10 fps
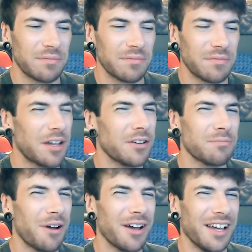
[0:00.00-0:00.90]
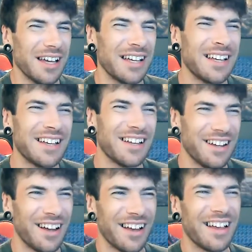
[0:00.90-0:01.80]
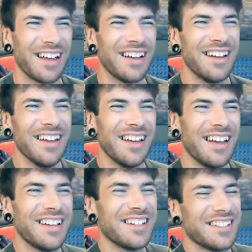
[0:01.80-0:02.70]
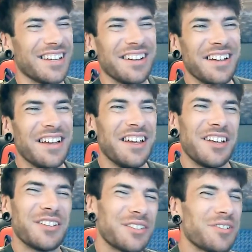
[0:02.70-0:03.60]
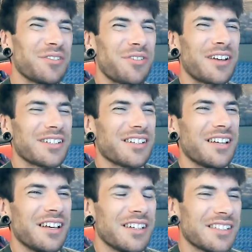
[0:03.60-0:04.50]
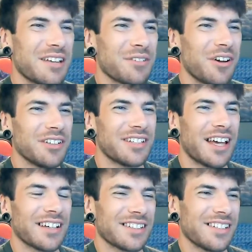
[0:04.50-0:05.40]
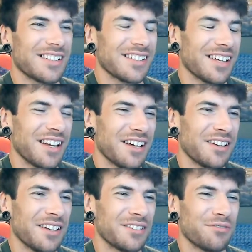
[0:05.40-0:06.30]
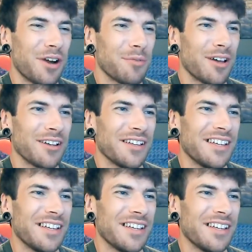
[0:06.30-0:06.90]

I don't buy it. Like, it sort of has the same context as rubber.